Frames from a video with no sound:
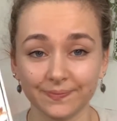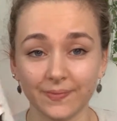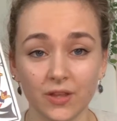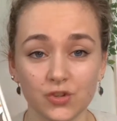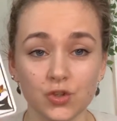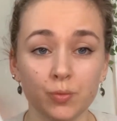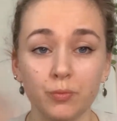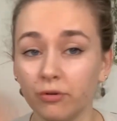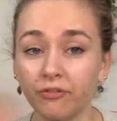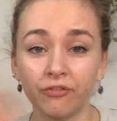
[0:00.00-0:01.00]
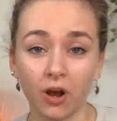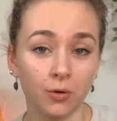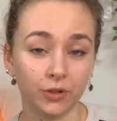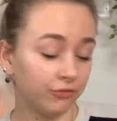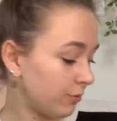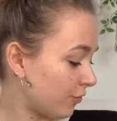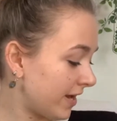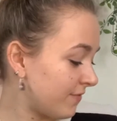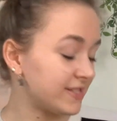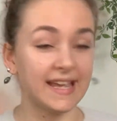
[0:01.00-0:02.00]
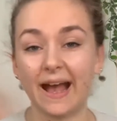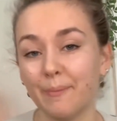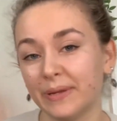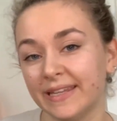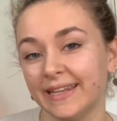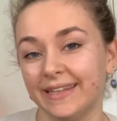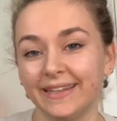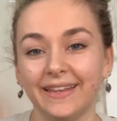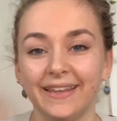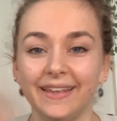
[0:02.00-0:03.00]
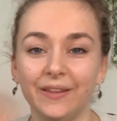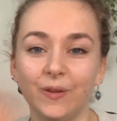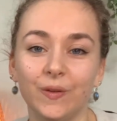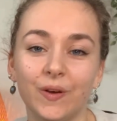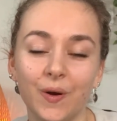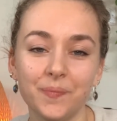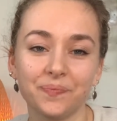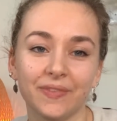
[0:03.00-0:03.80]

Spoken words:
Just move forward from whatever's happening, you know.